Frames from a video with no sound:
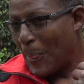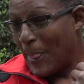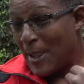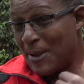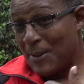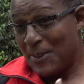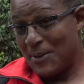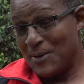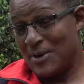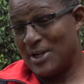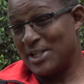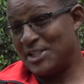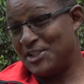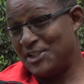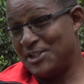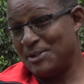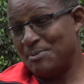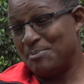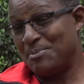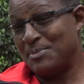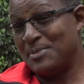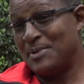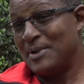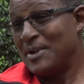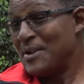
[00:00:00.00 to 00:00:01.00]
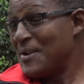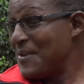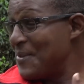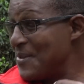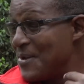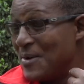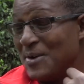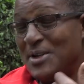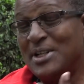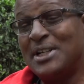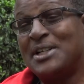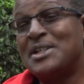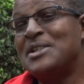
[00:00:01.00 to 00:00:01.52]
Now they were cheap.
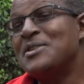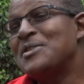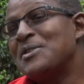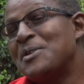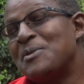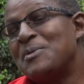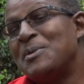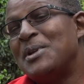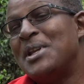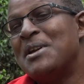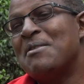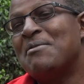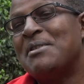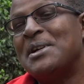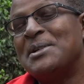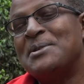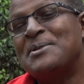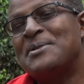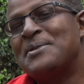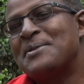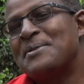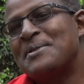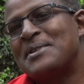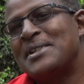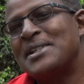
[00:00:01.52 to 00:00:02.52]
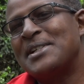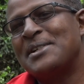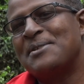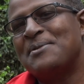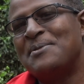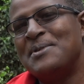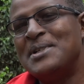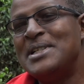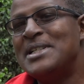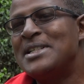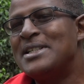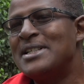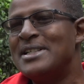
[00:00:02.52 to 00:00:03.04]
The only reason we never used to take
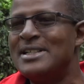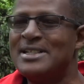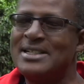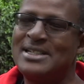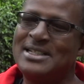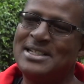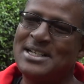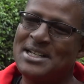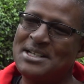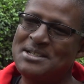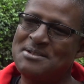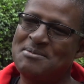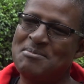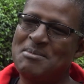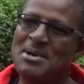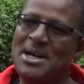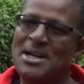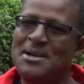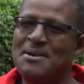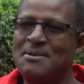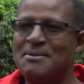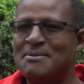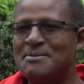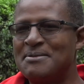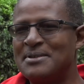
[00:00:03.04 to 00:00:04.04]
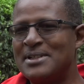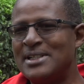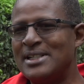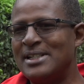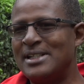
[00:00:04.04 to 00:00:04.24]
whiskey, kina Smirnoff,